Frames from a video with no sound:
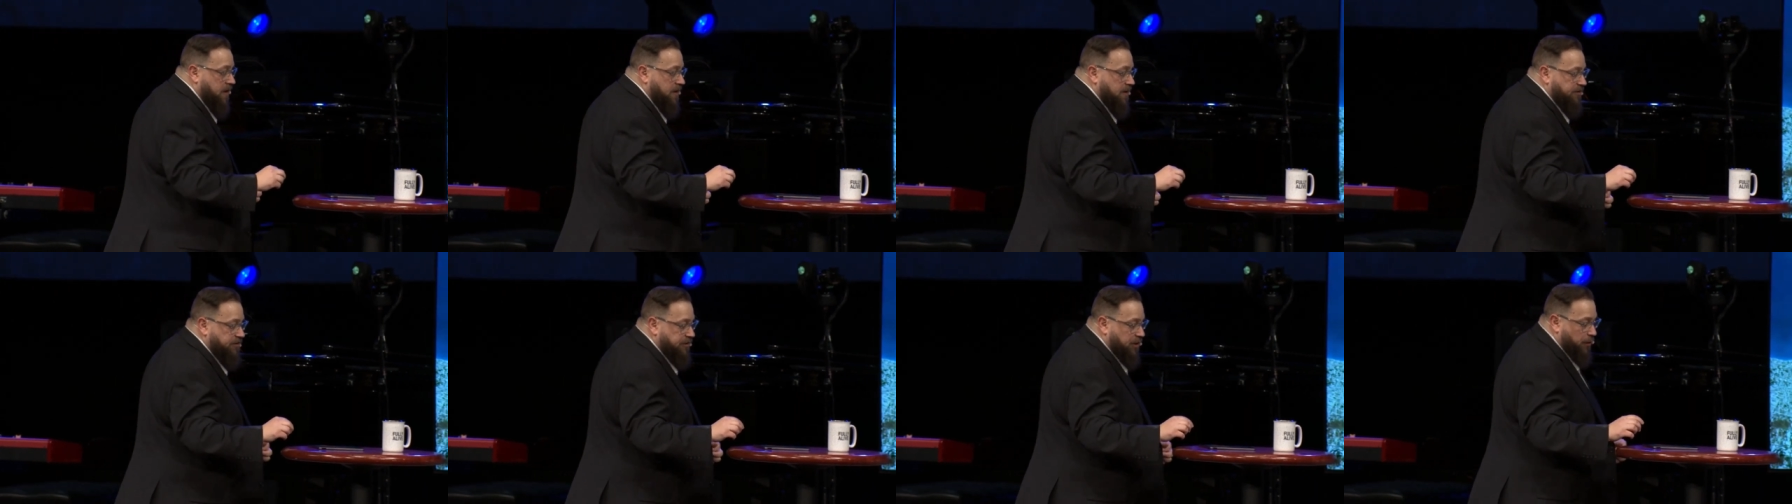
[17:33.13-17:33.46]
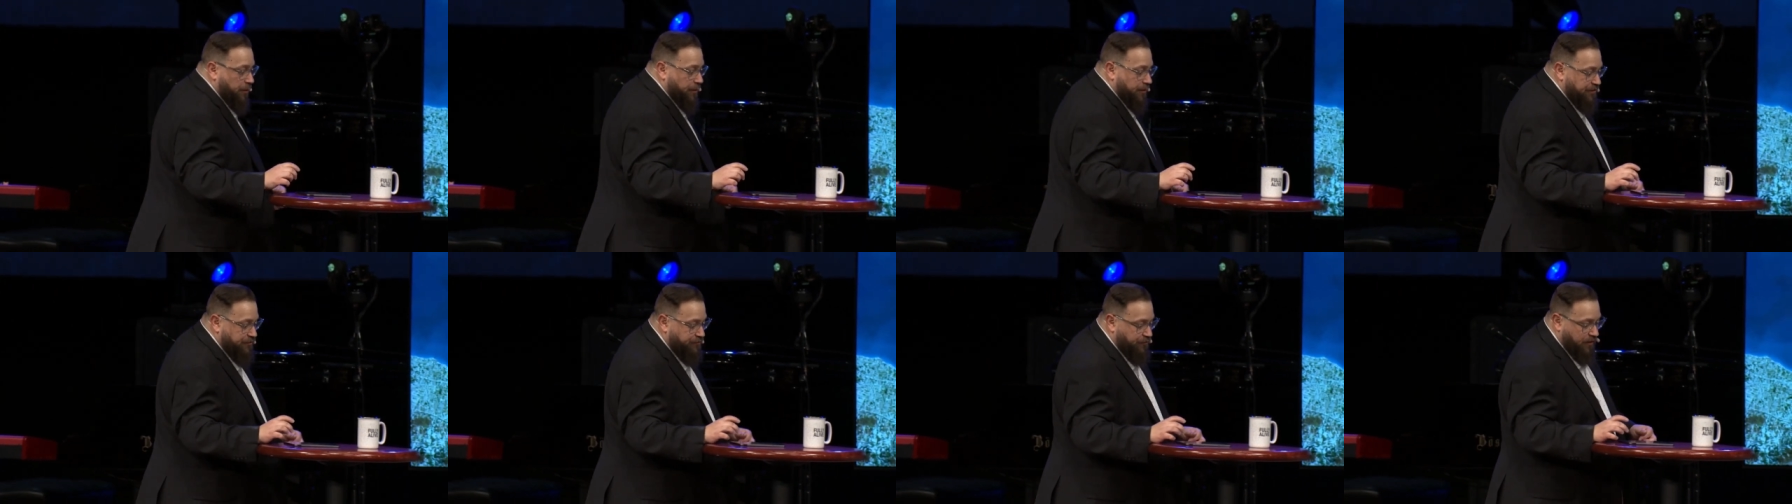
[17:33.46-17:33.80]
So
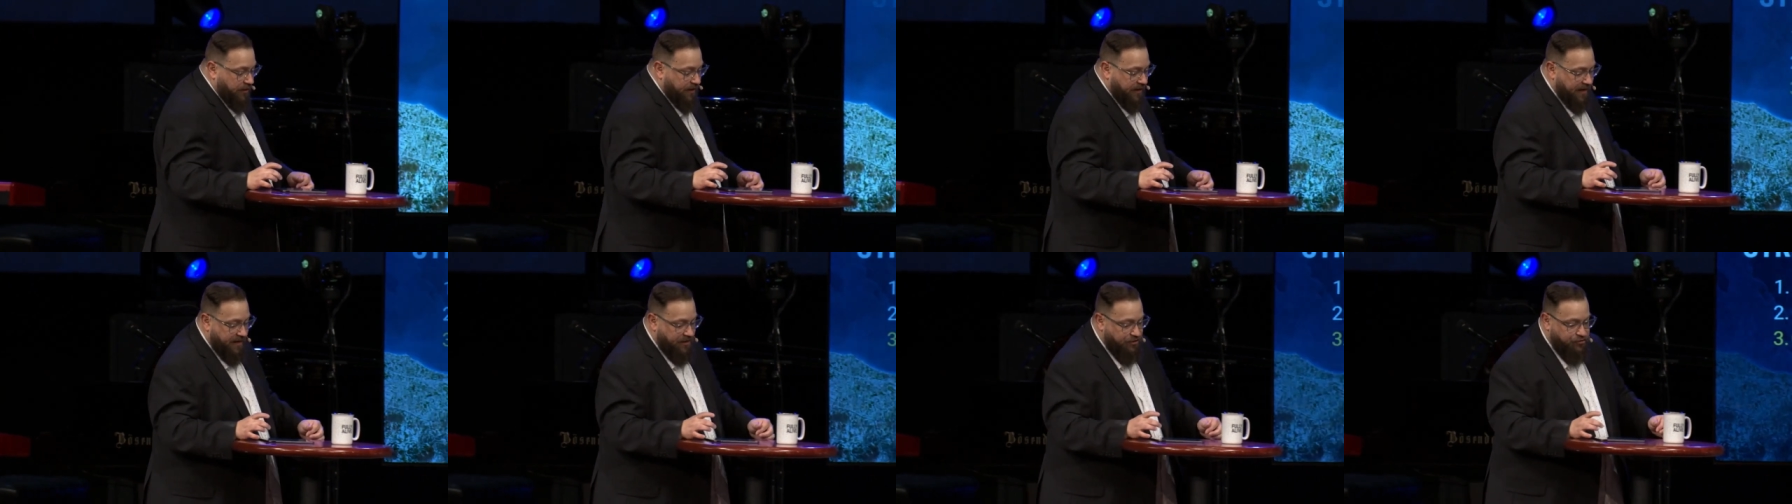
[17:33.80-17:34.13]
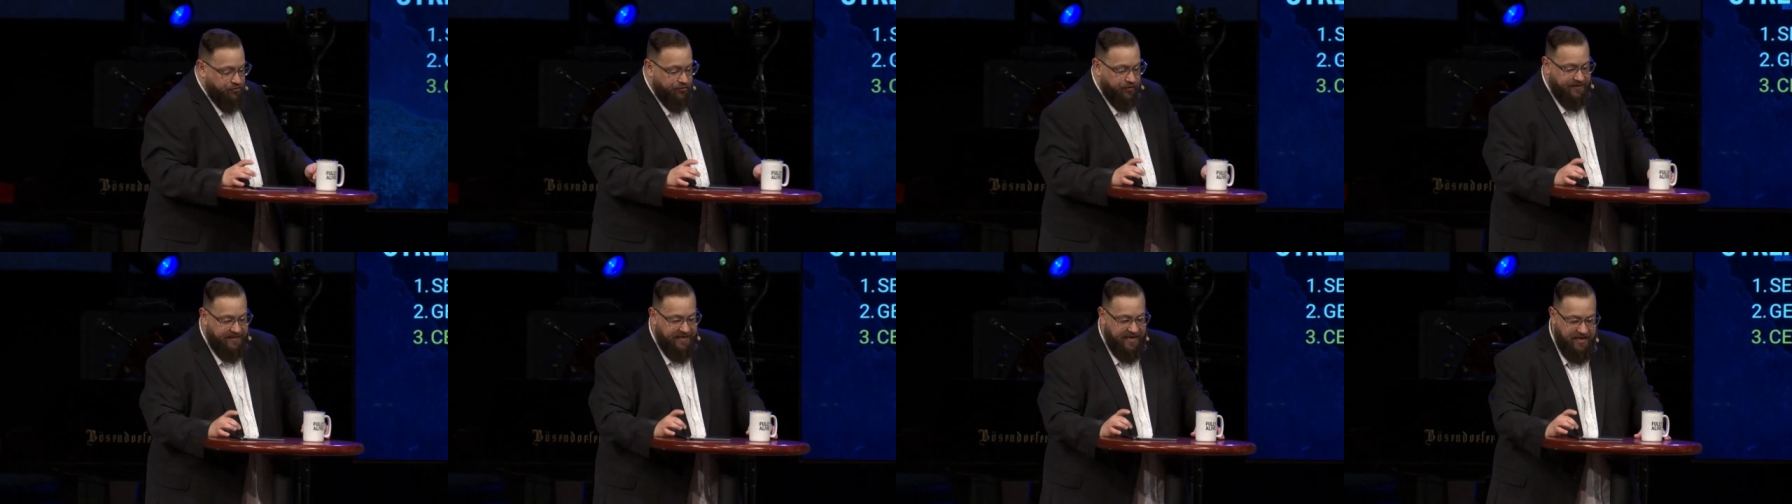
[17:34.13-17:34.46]
it was really
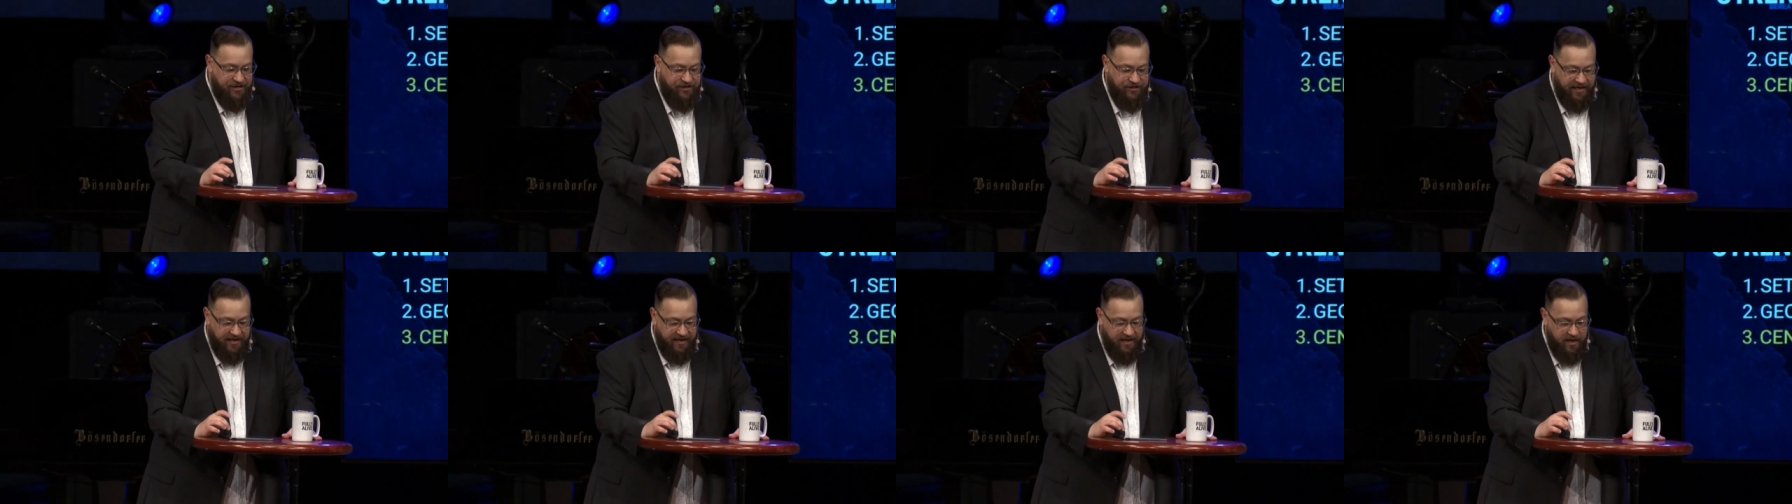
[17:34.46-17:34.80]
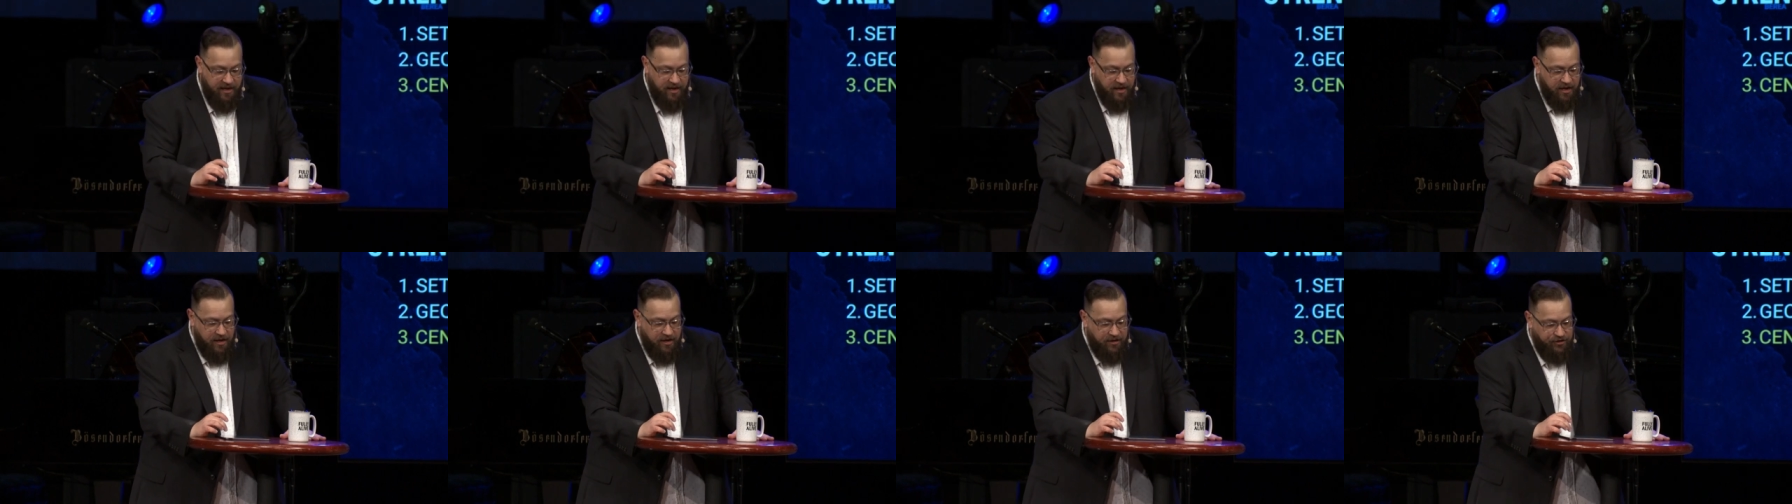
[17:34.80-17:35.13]

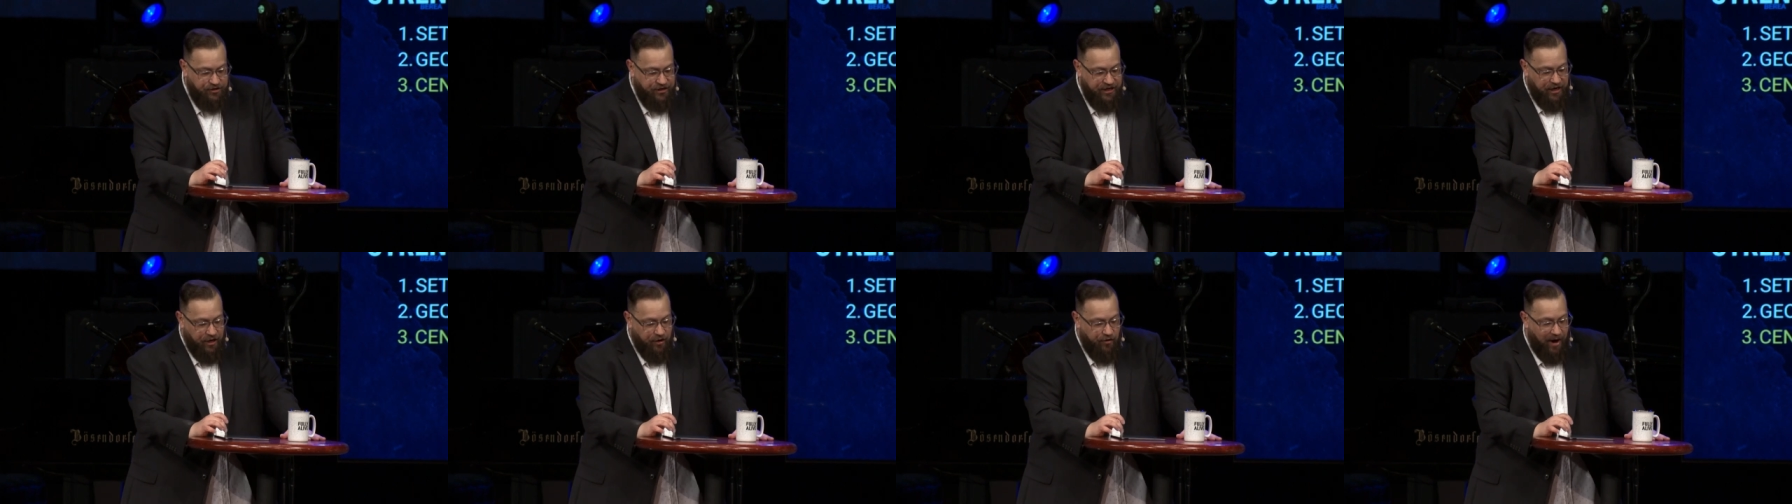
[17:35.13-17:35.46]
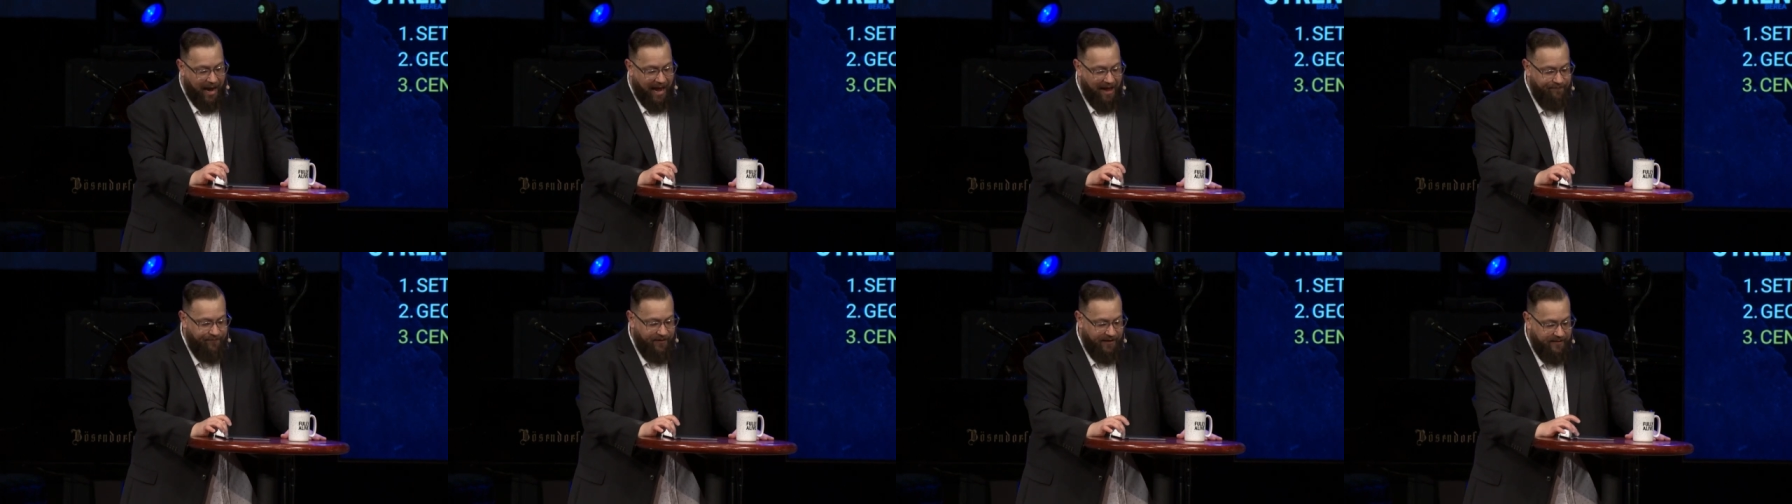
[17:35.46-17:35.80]
strategic
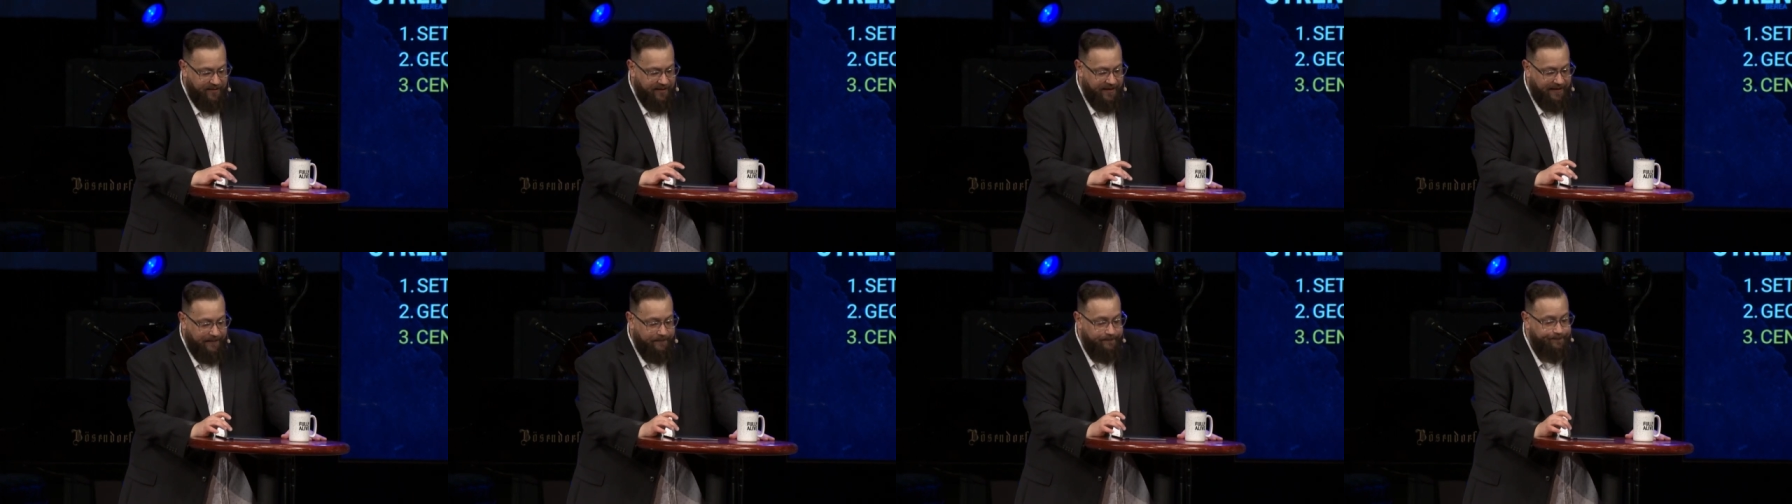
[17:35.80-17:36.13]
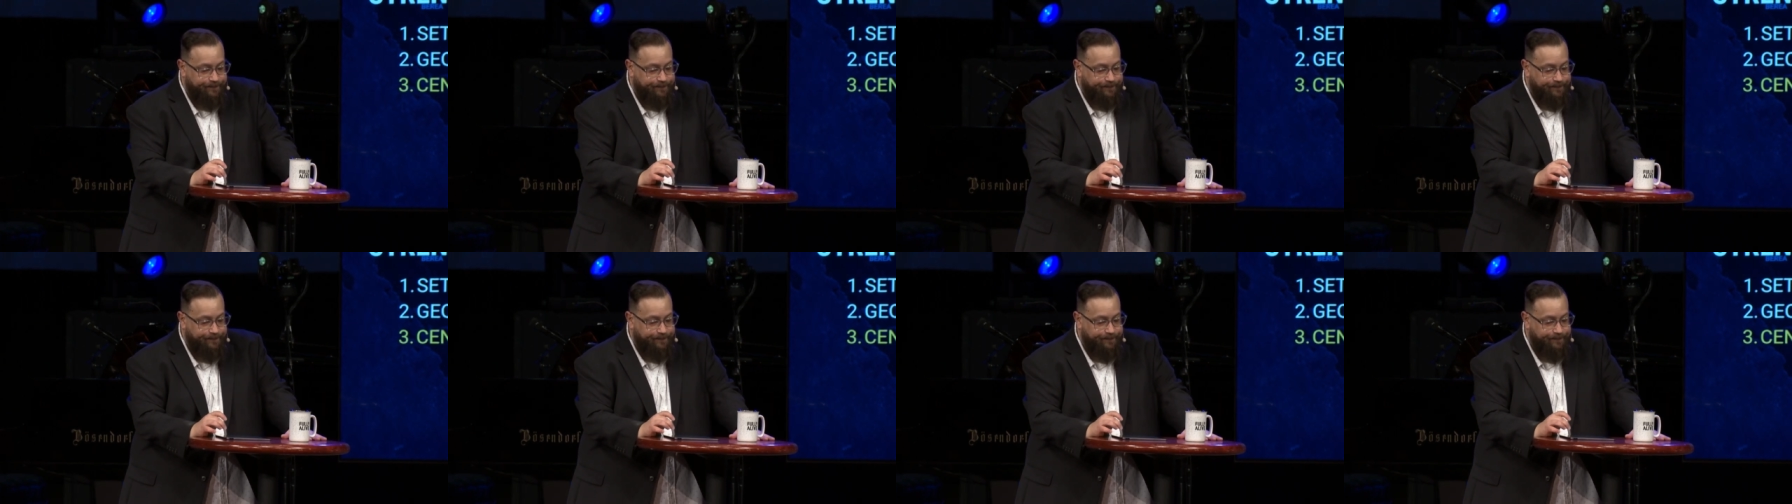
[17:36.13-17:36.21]
geographically.